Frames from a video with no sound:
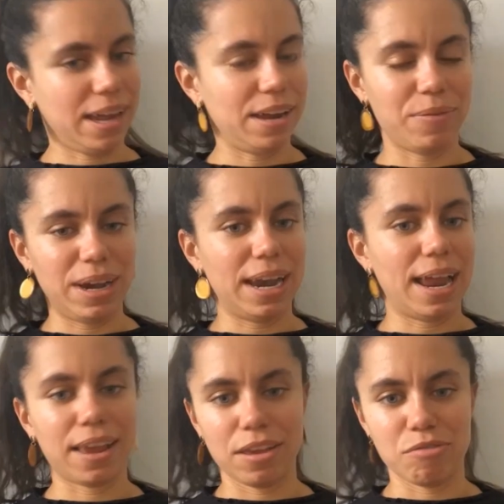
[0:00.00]
I really
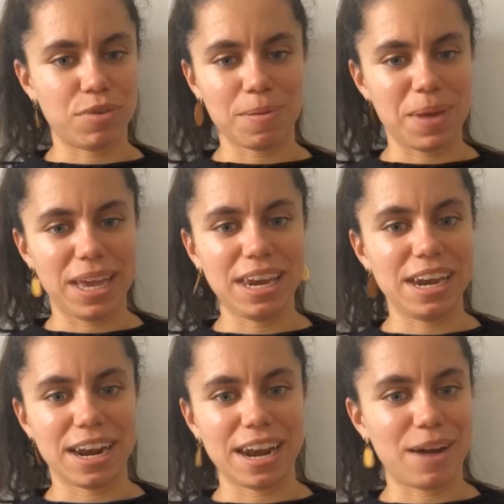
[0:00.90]
liked him from the beginning,
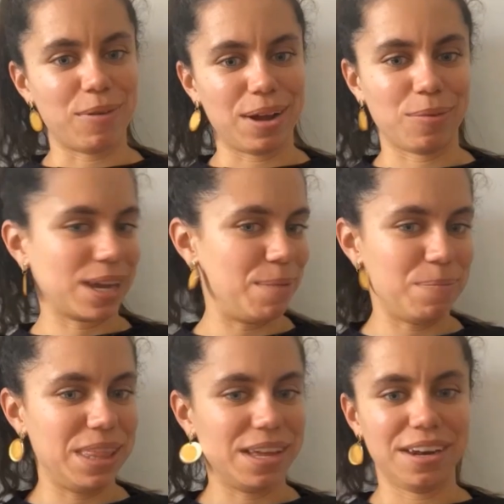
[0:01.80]
and I, I was
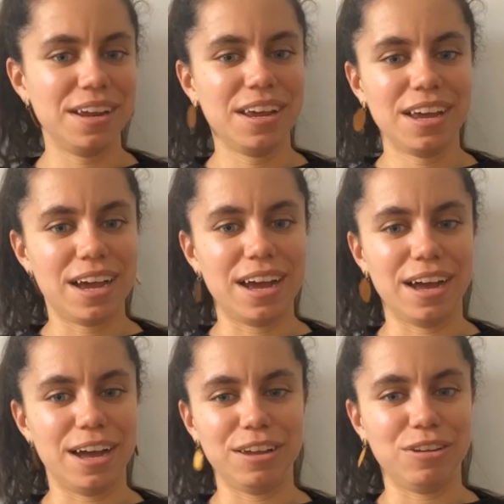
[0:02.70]
happy that
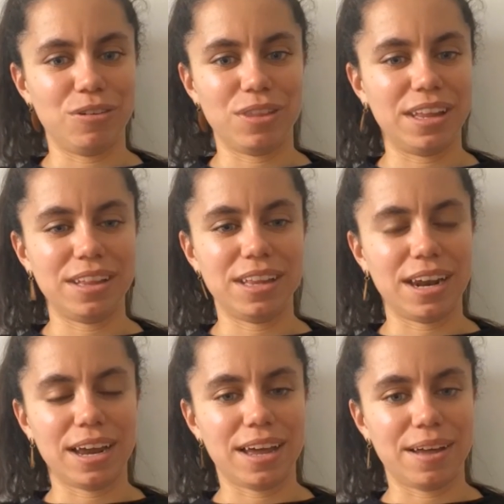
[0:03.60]
uh, you know that that
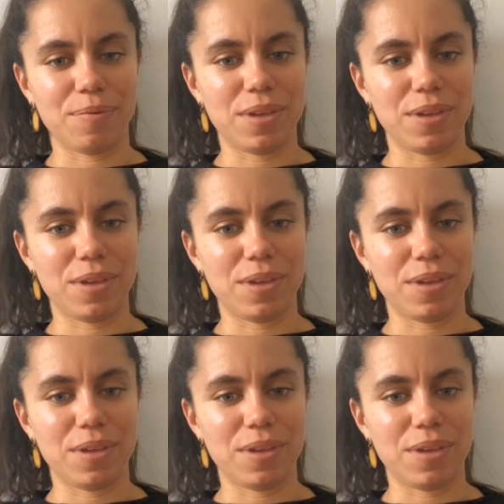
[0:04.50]
um,